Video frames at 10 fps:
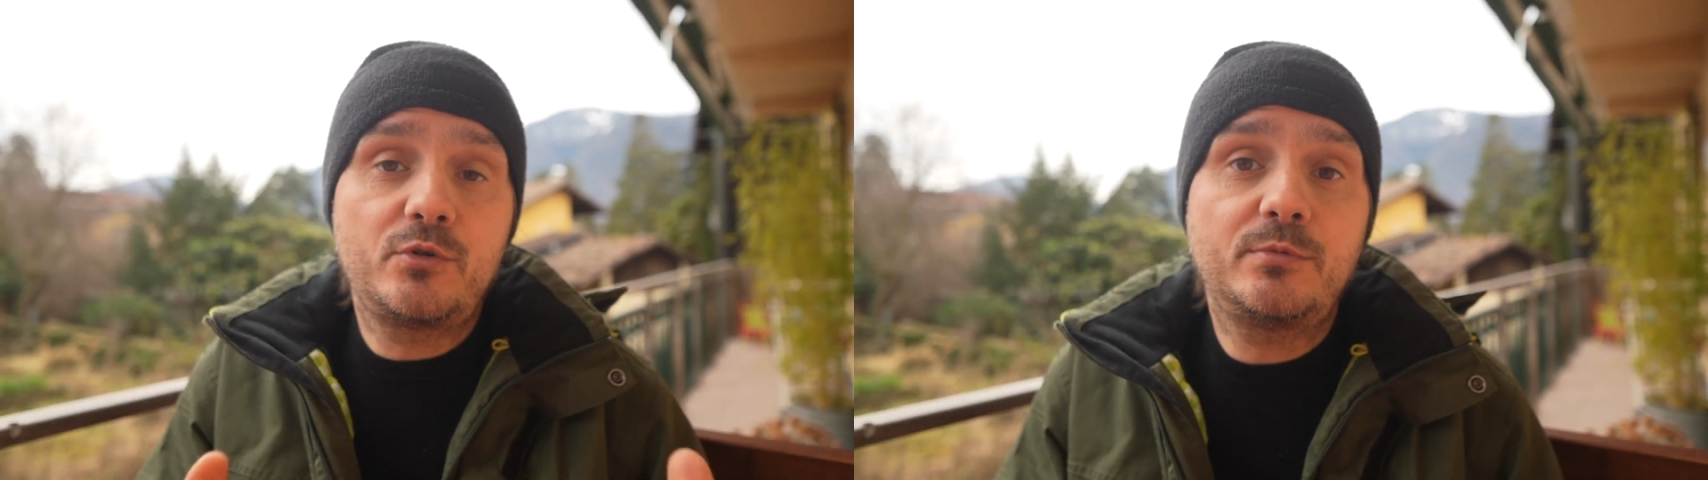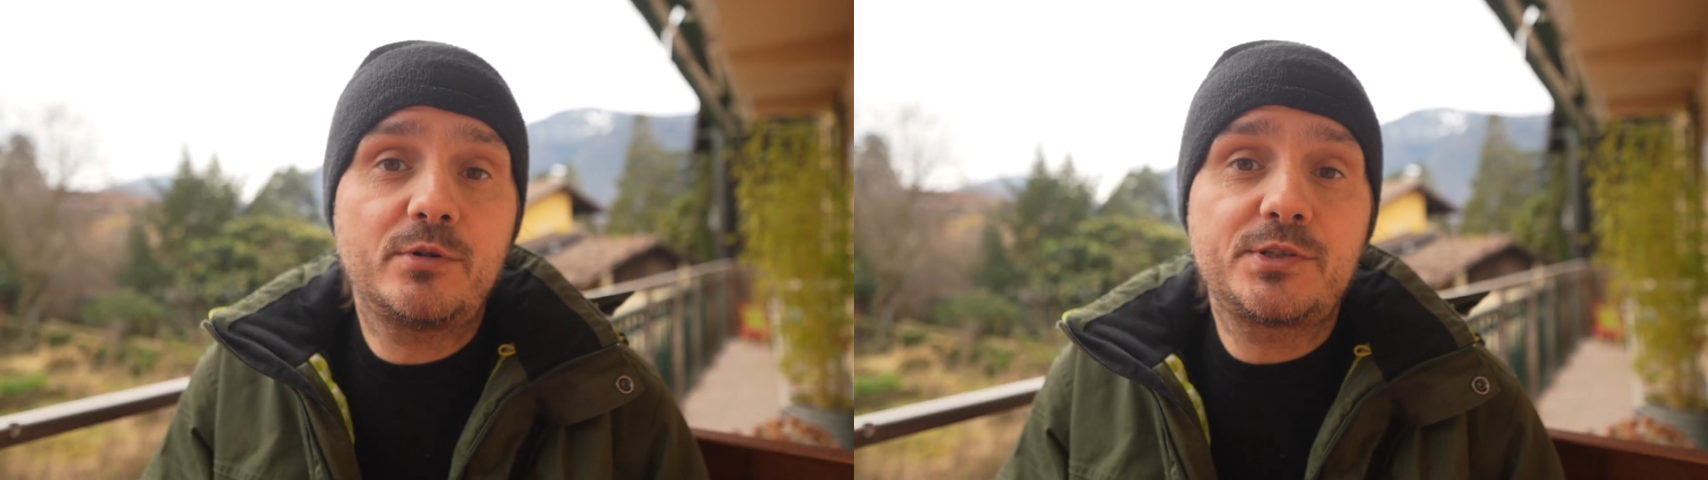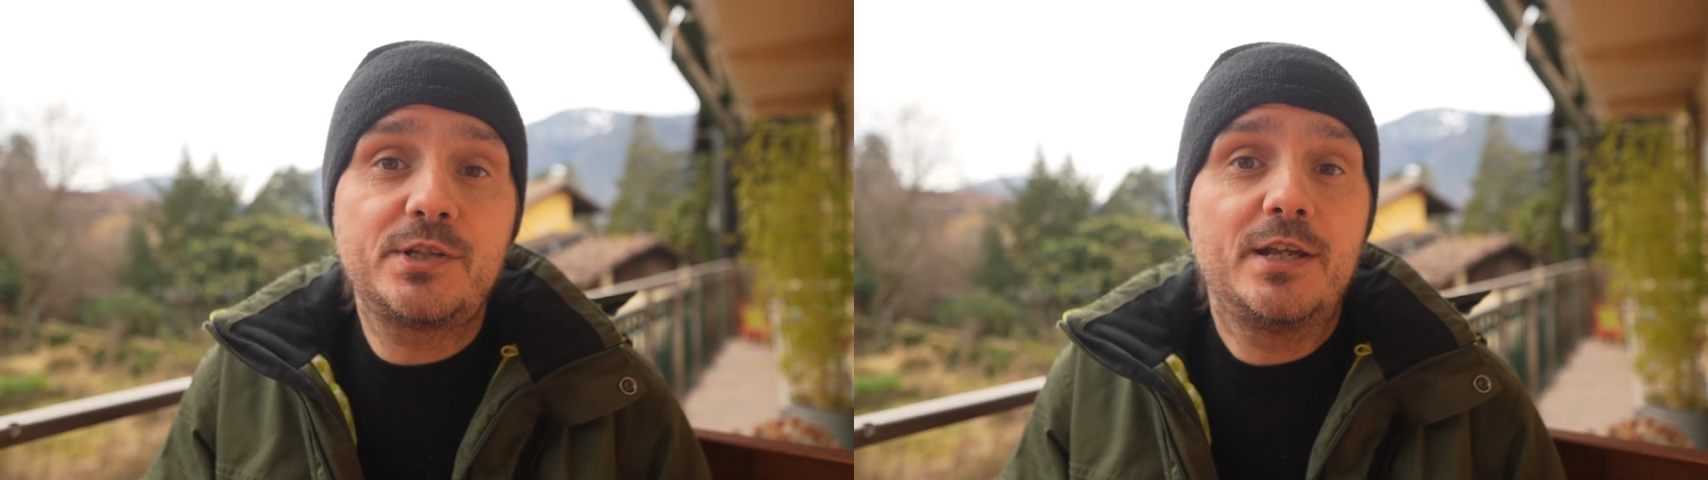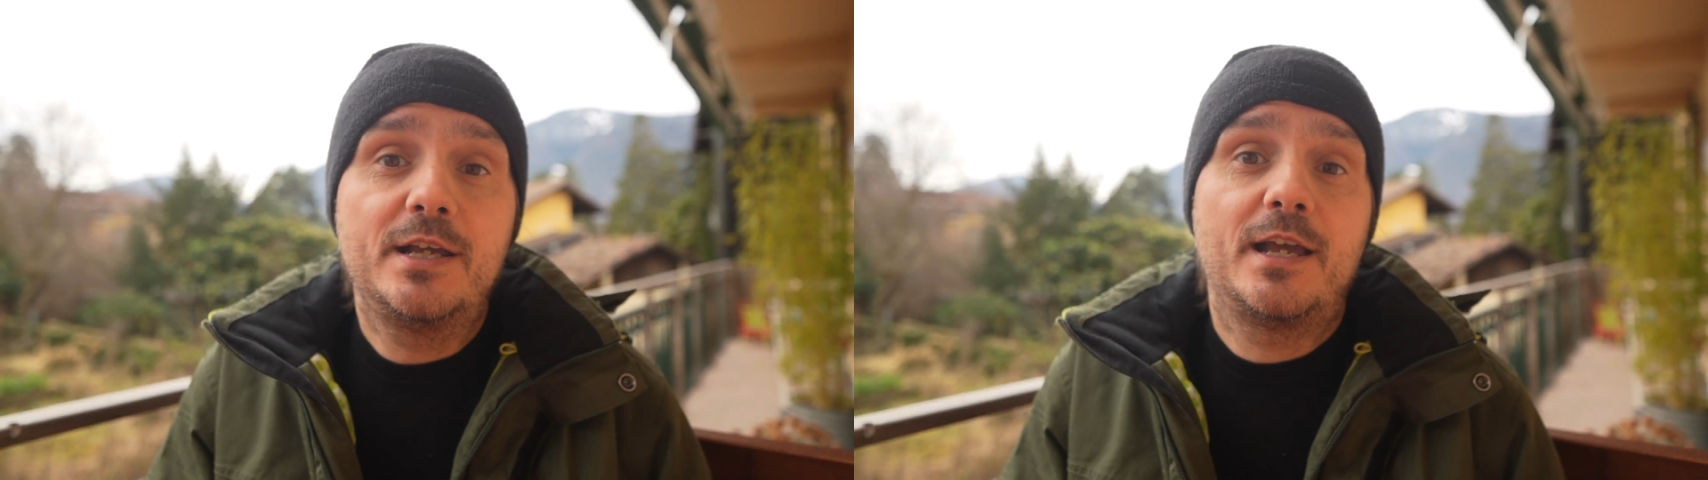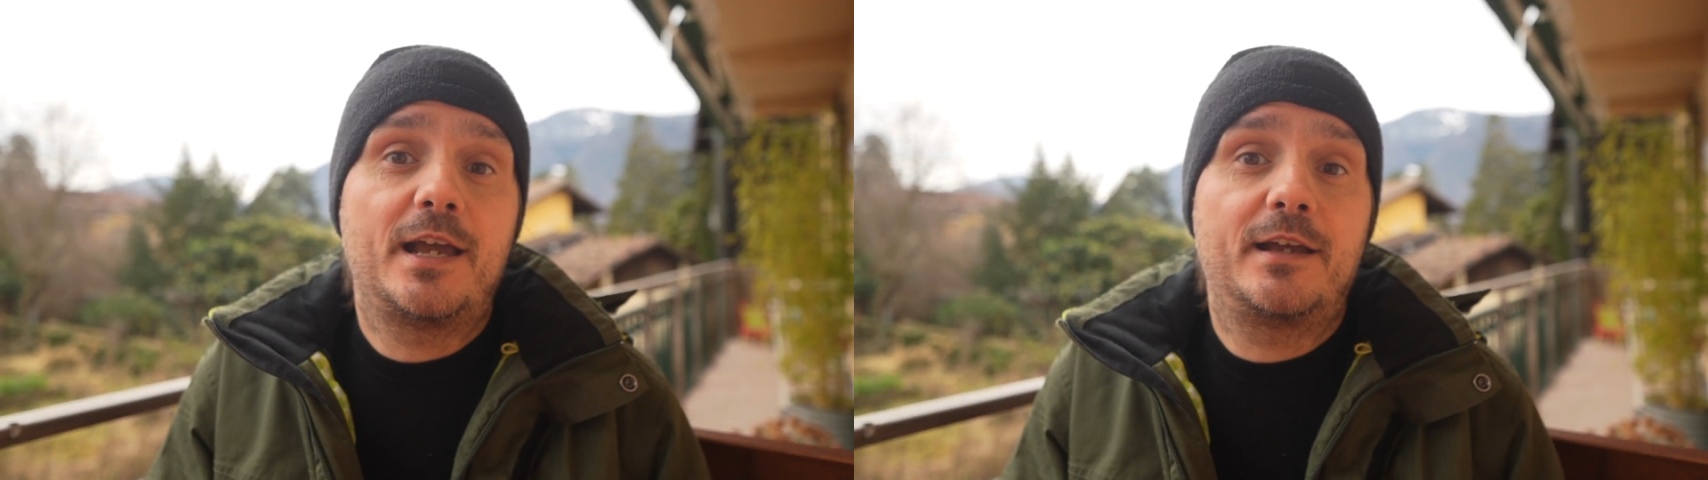rumors
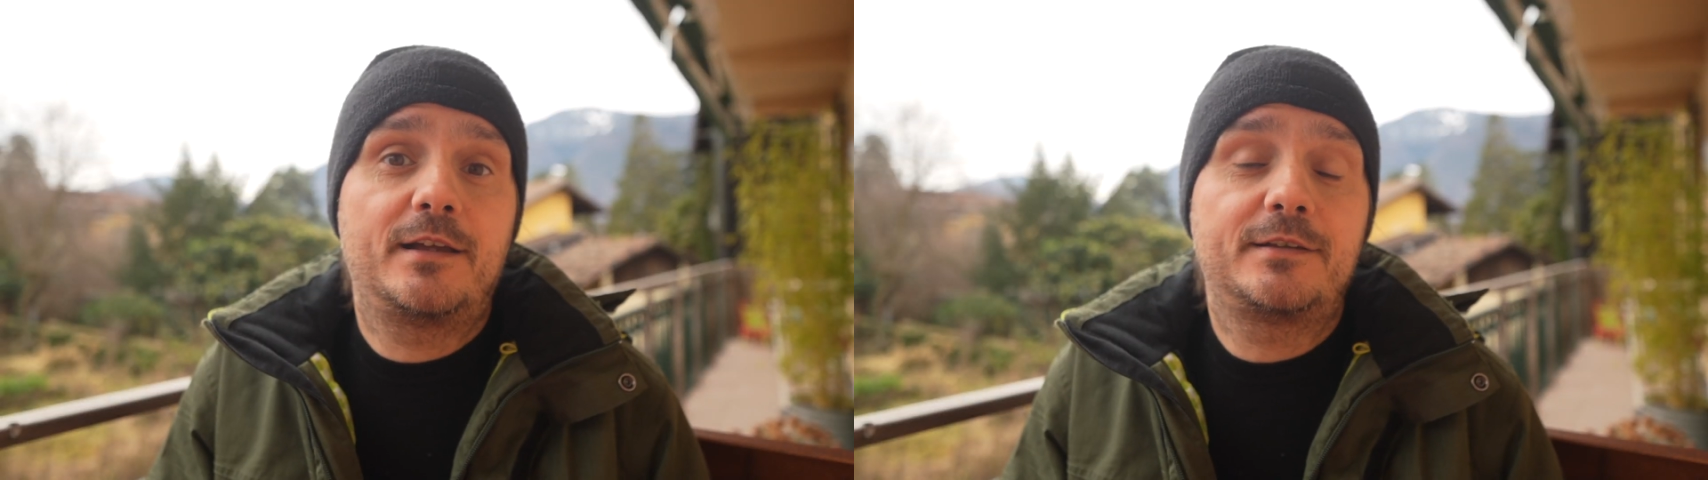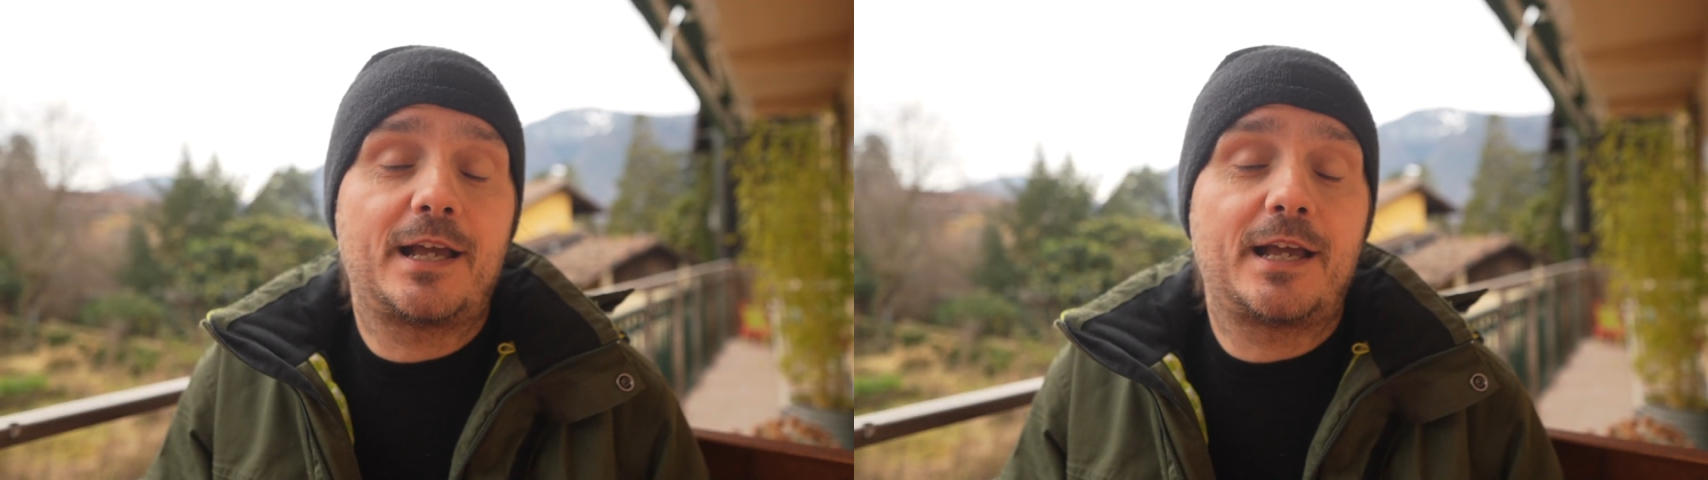and